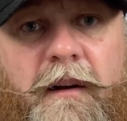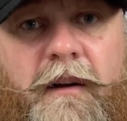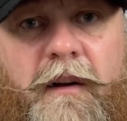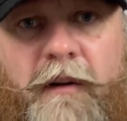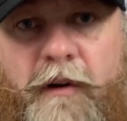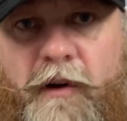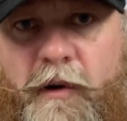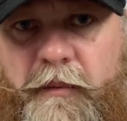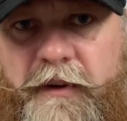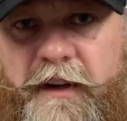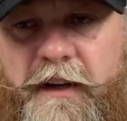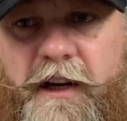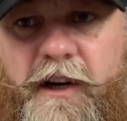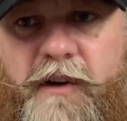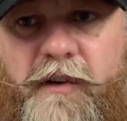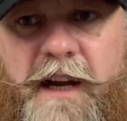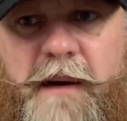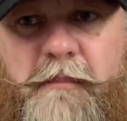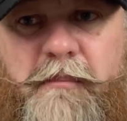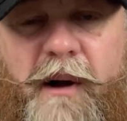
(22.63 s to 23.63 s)
Comes in the
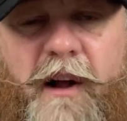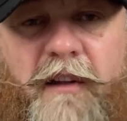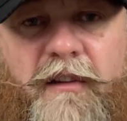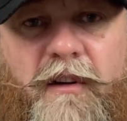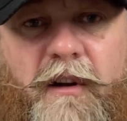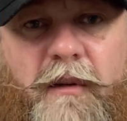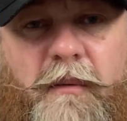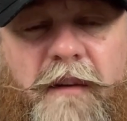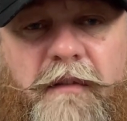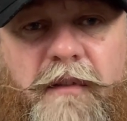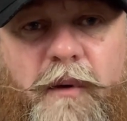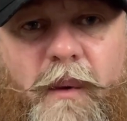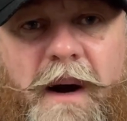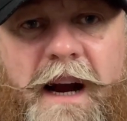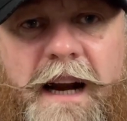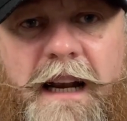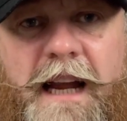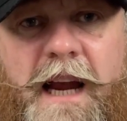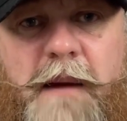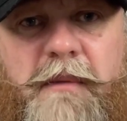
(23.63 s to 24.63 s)
green bottle with the
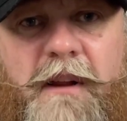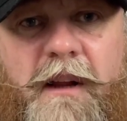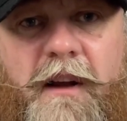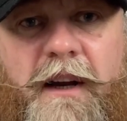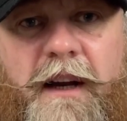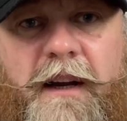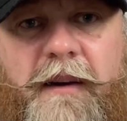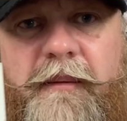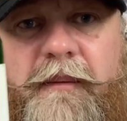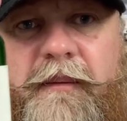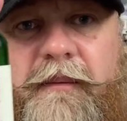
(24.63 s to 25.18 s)
white label on it.